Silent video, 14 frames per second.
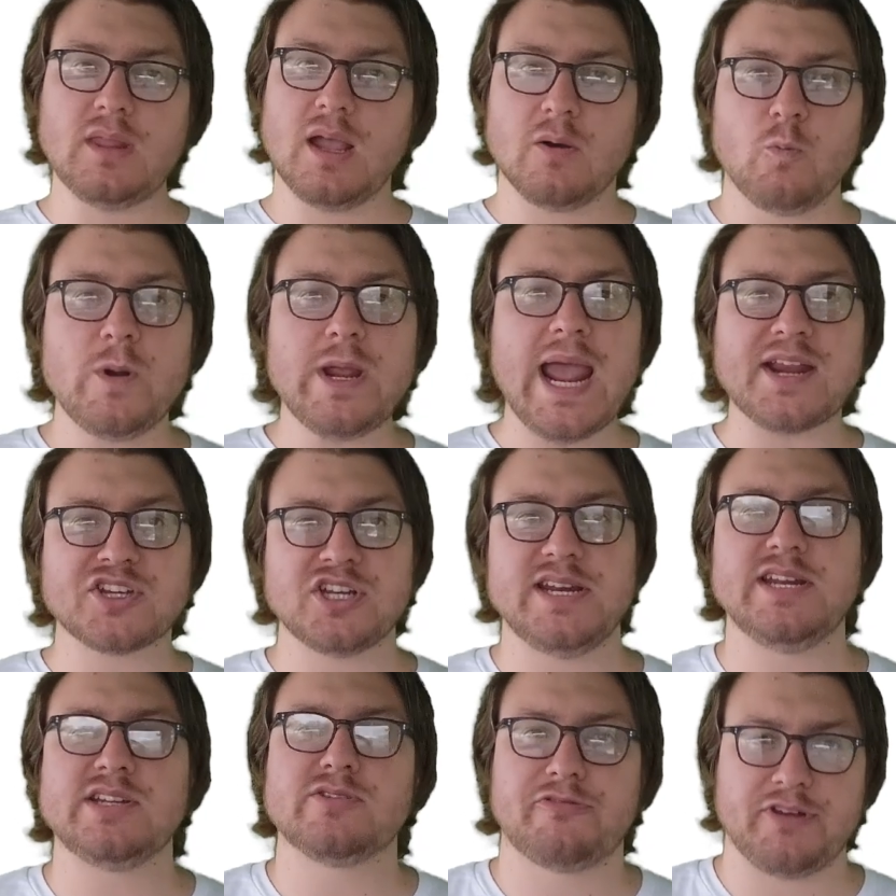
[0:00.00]
we actually
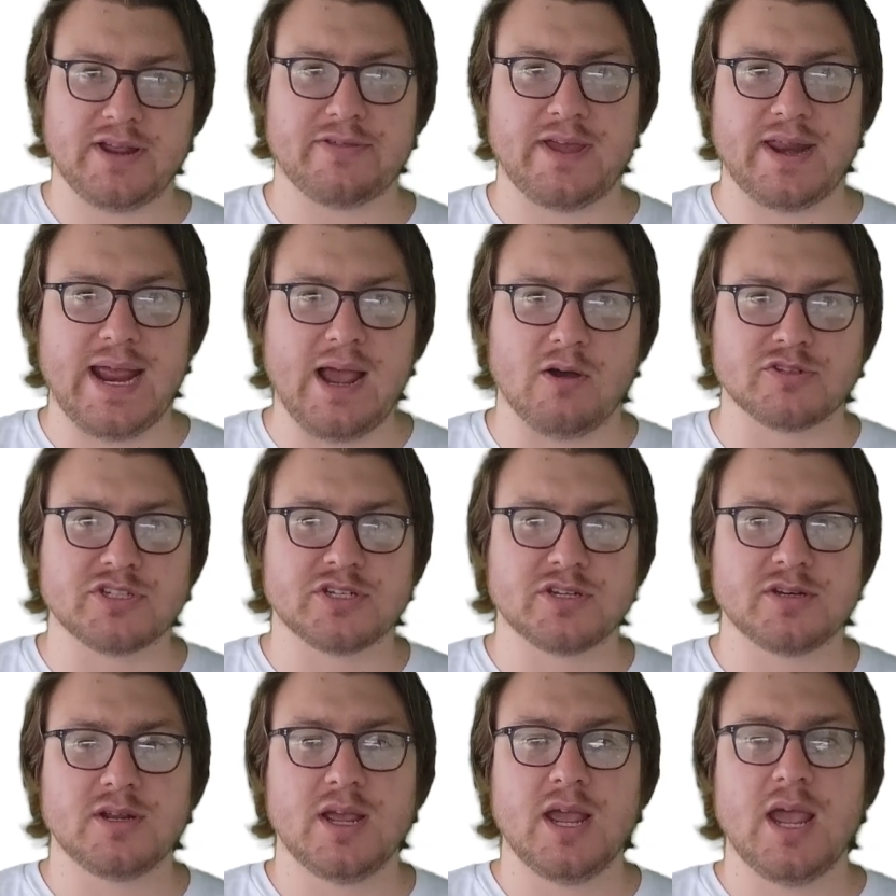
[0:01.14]
need to figure that out.
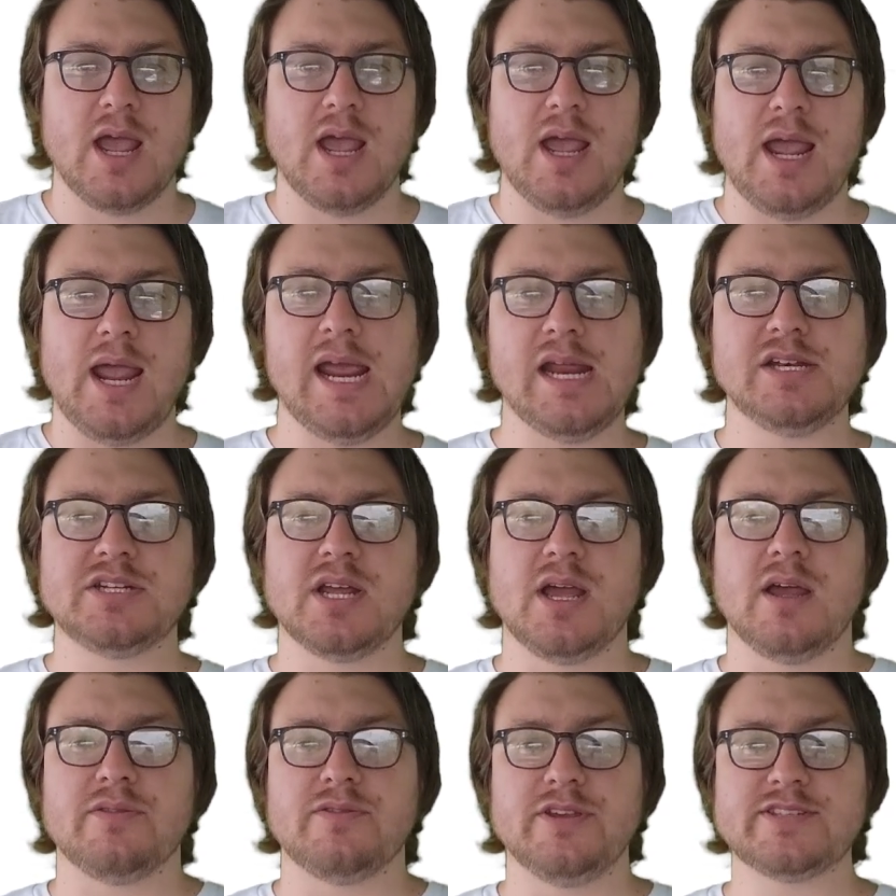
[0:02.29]
And
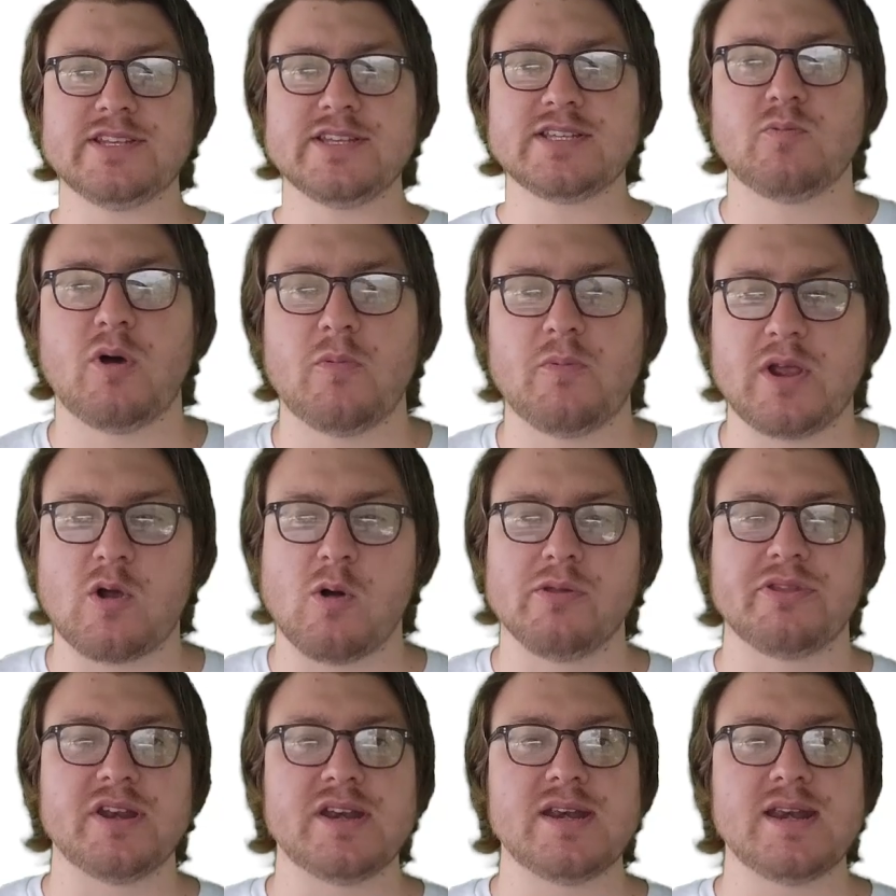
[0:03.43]
this is what we call
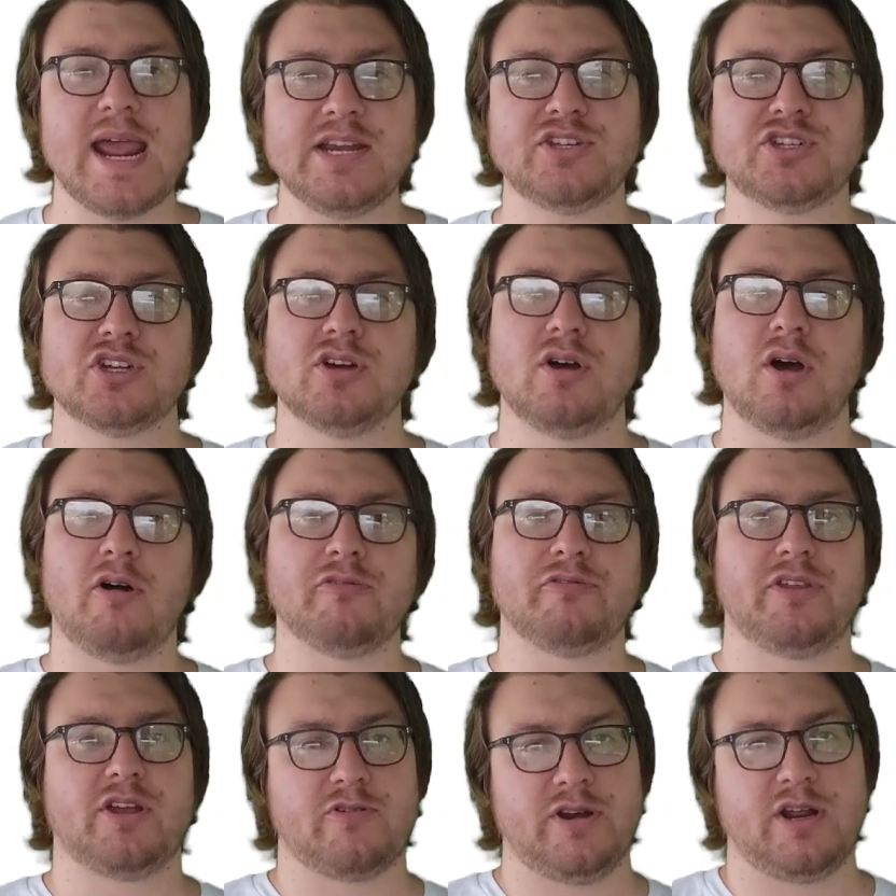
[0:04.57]
the nature of the
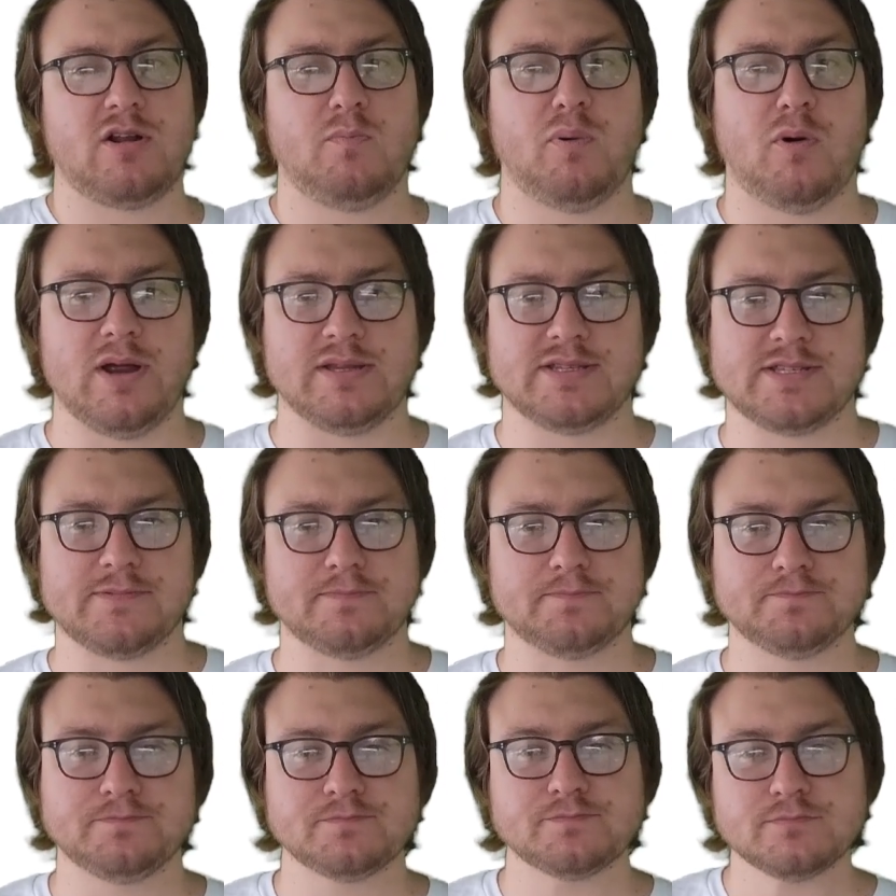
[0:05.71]
critical points.
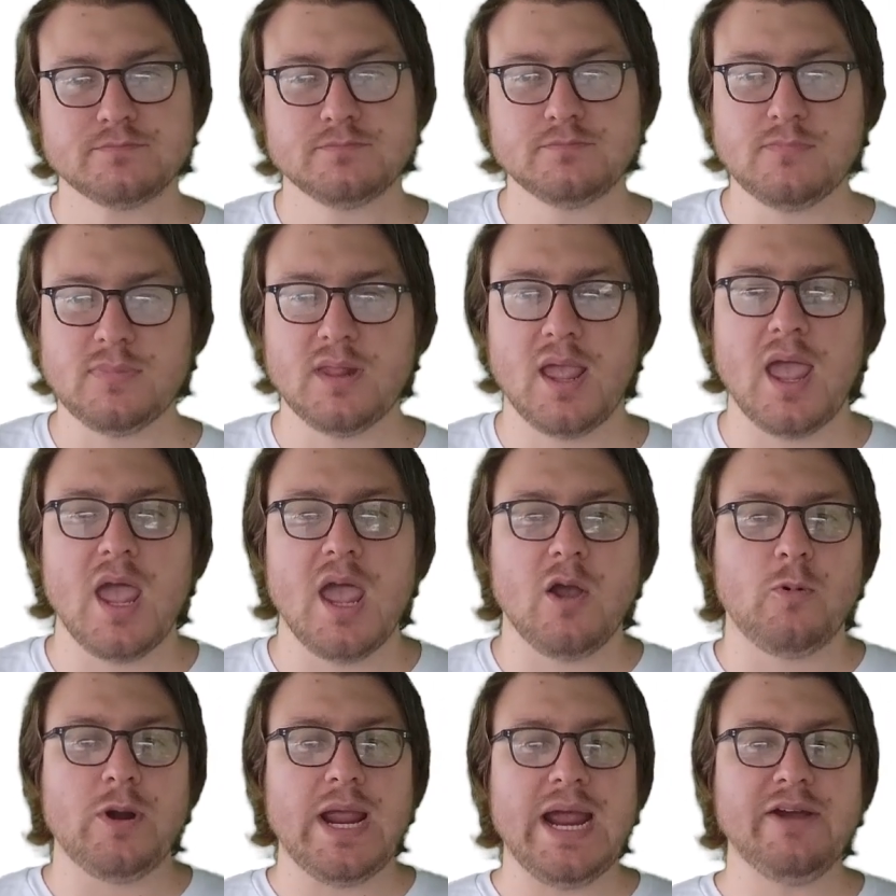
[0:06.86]

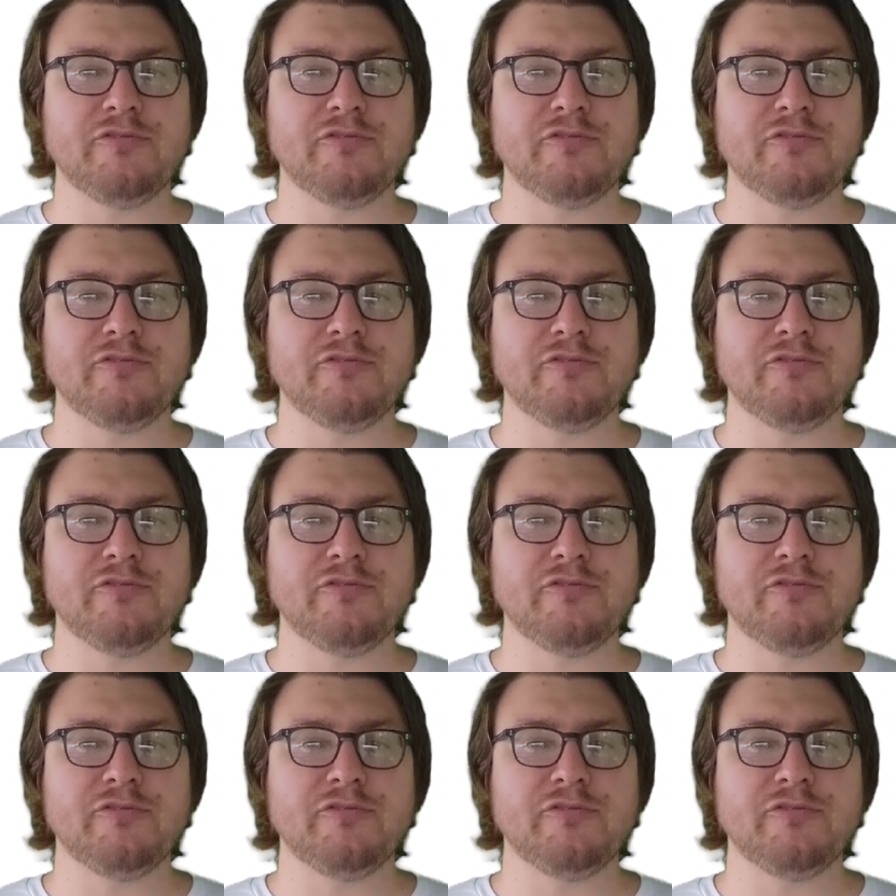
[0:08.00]
We have